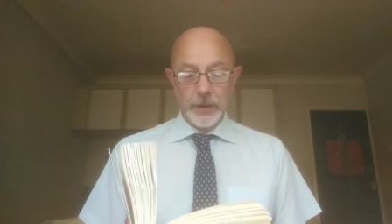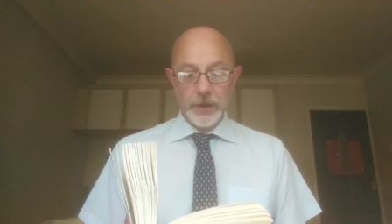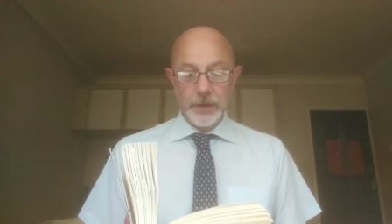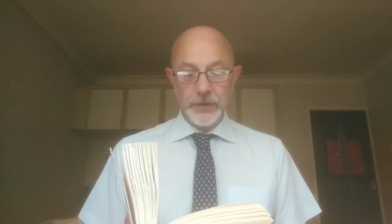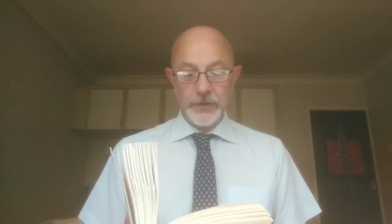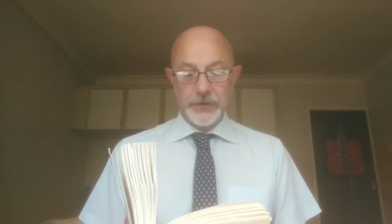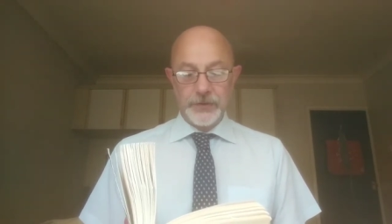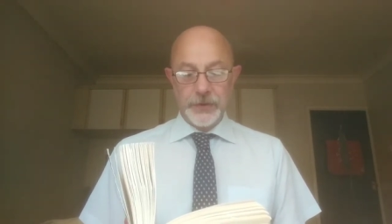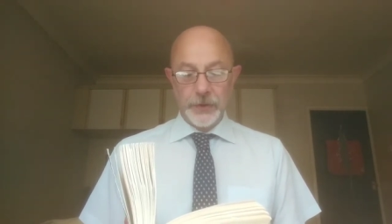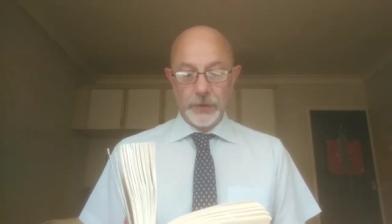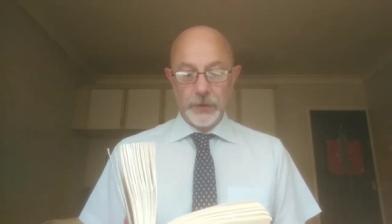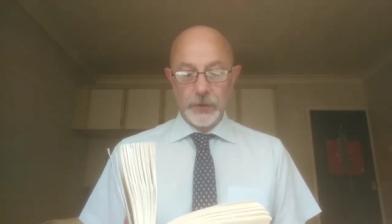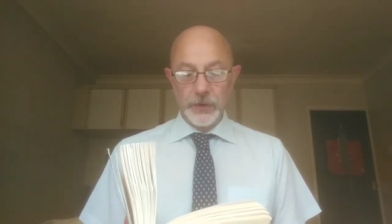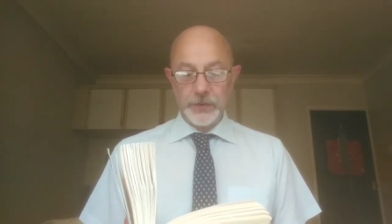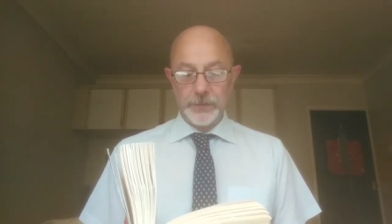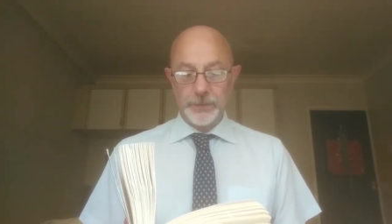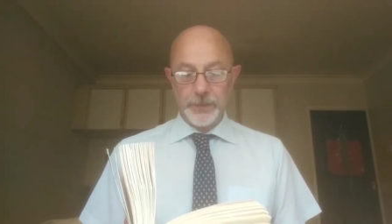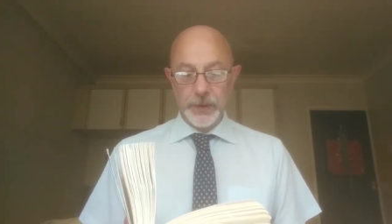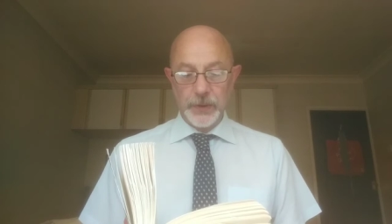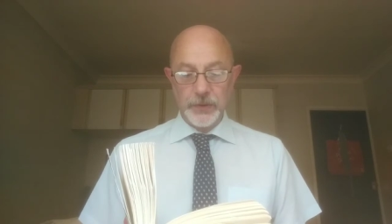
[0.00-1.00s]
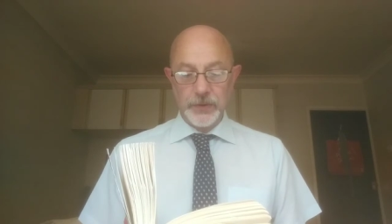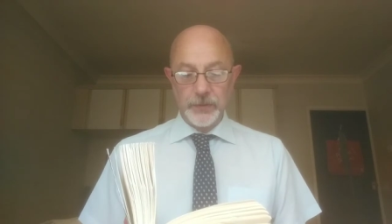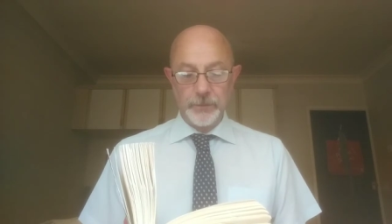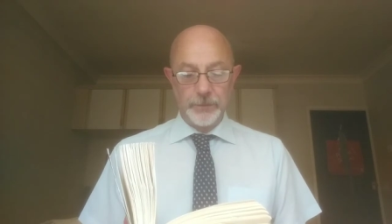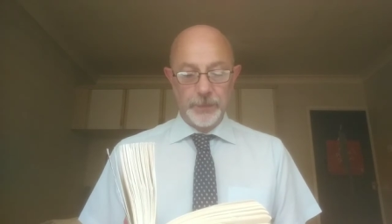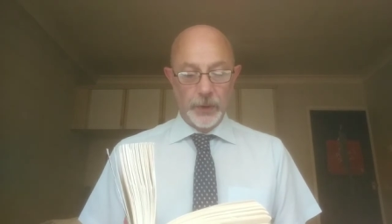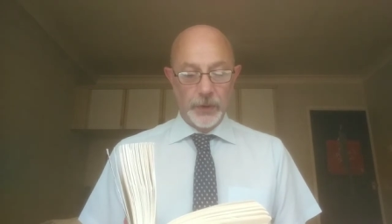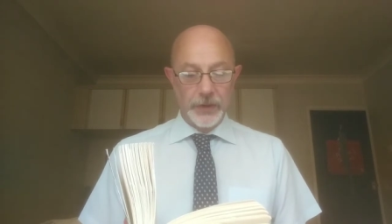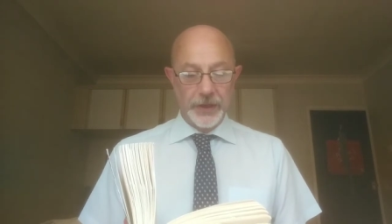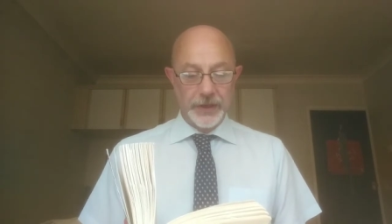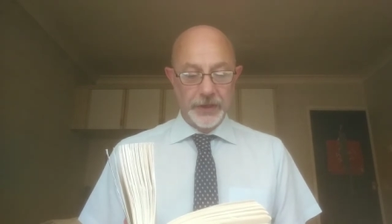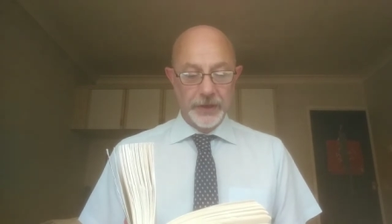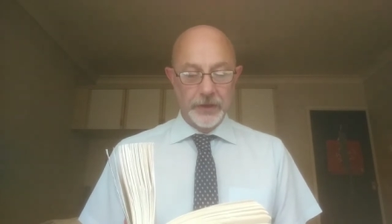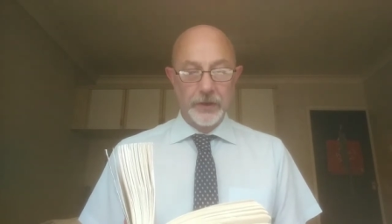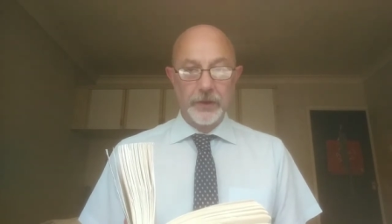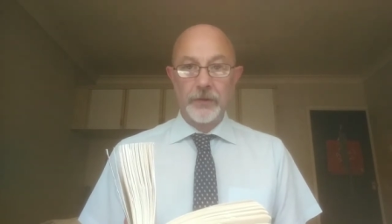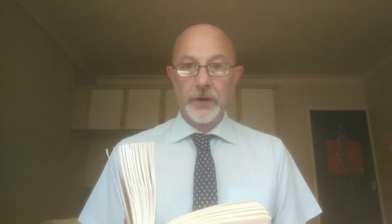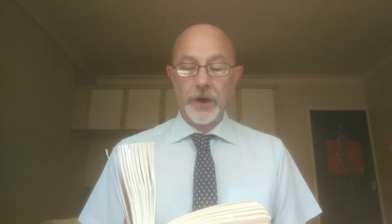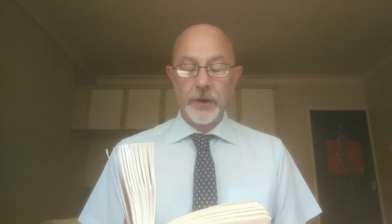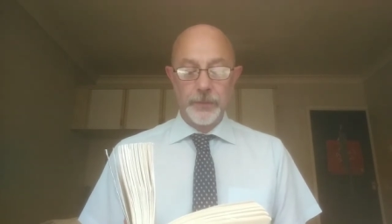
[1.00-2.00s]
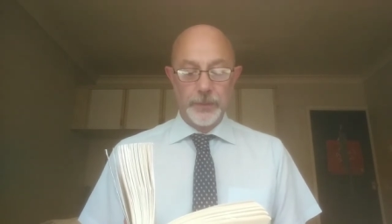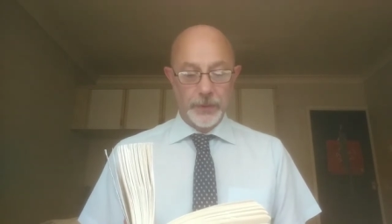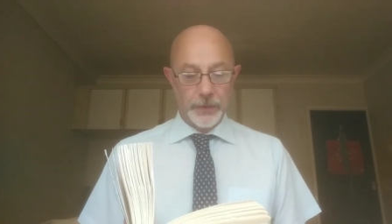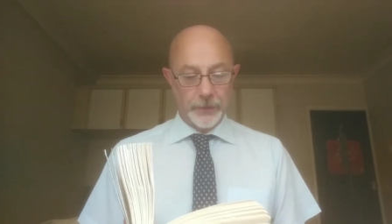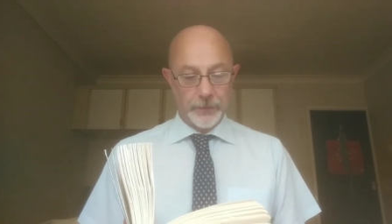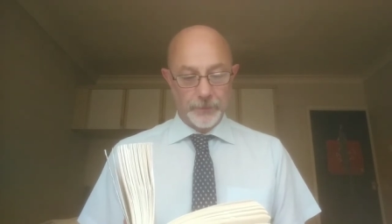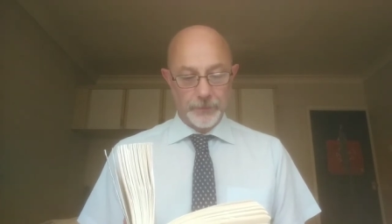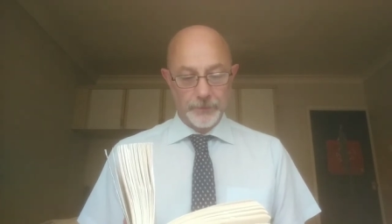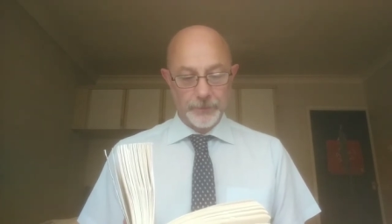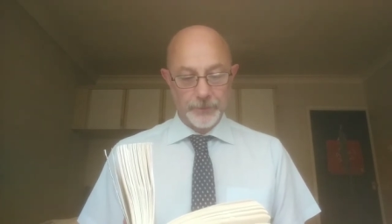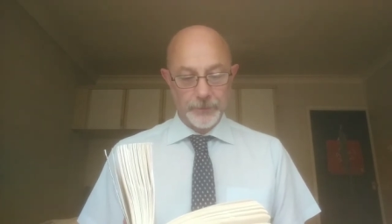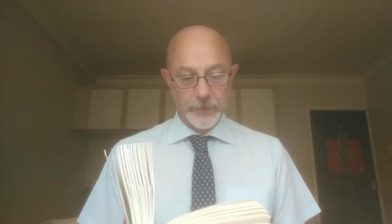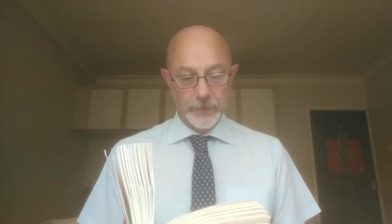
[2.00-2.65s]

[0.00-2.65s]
whose doors, boot, and bonnet are open,